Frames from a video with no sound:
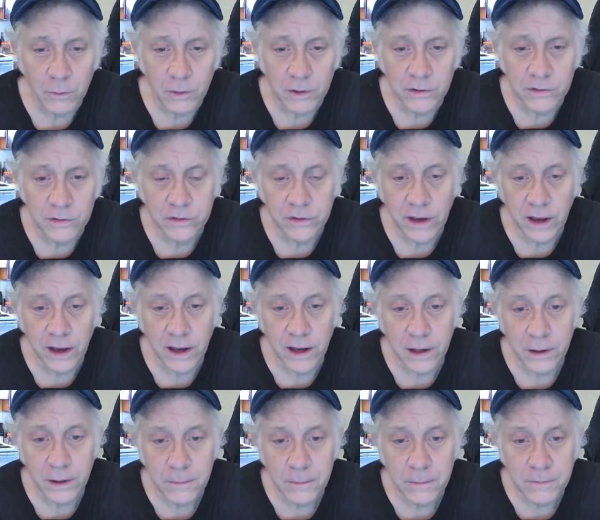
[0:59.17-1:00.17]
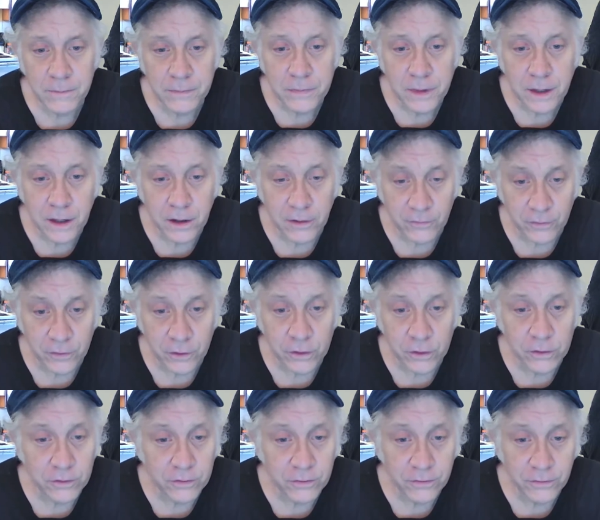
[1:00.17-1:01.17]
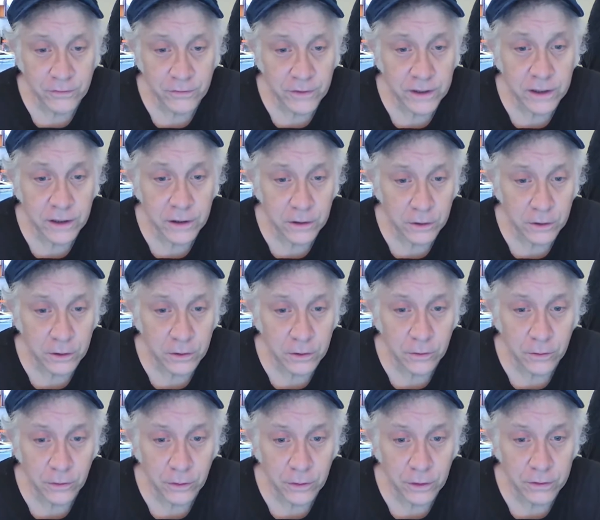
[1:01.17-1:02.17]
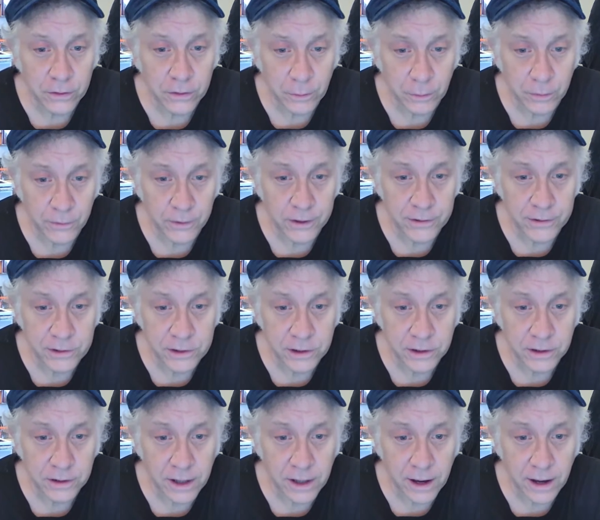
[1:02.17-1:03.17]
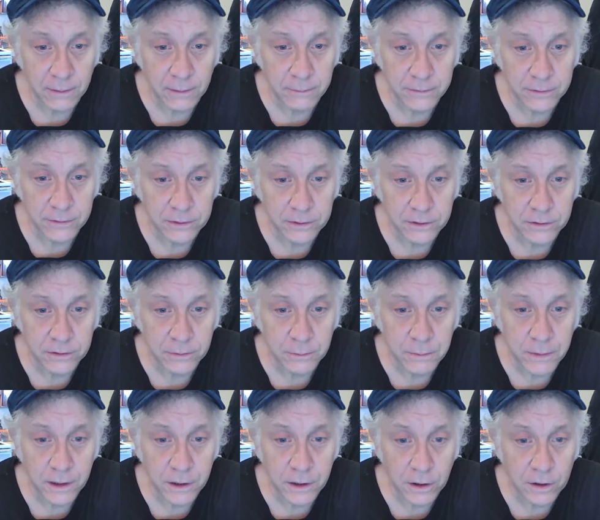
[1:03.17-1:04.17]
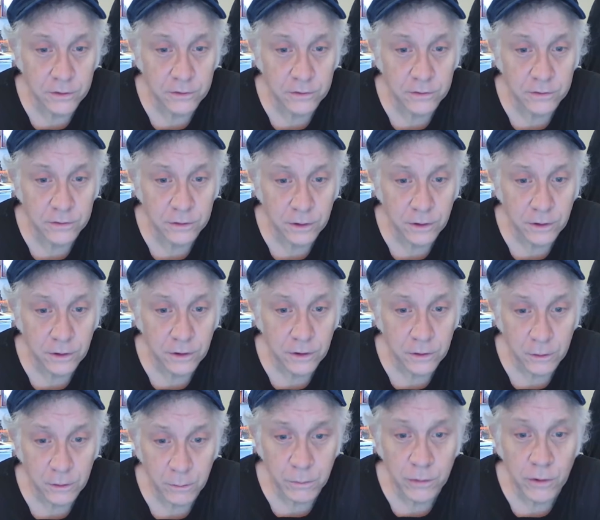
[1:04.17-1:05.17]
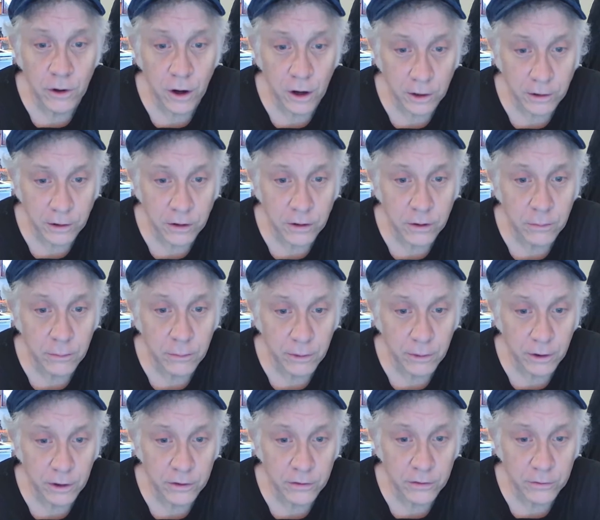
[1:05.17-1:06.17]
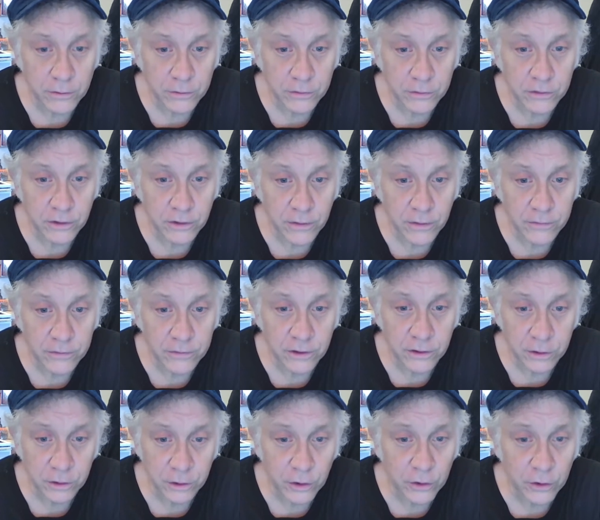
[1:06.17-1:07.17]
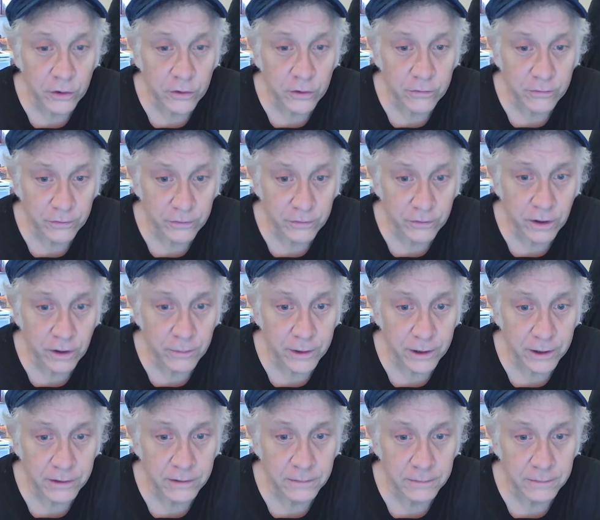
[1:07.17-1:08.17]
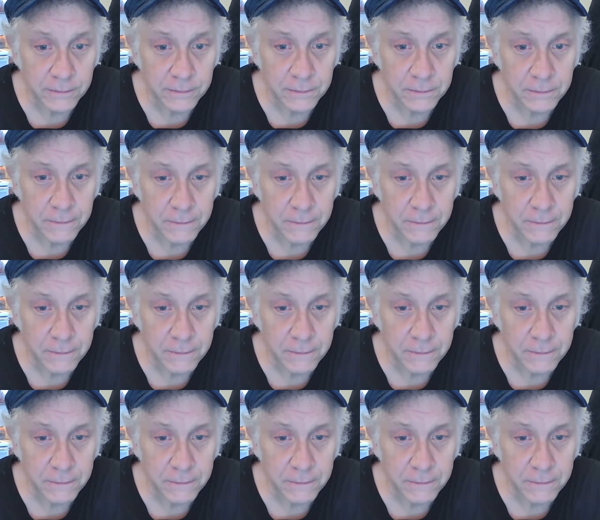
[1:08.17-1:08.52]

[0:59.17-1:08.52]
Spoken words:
They would say, if you feel that the bridge collapsed, it's because you brought it upon yourself to learn from it.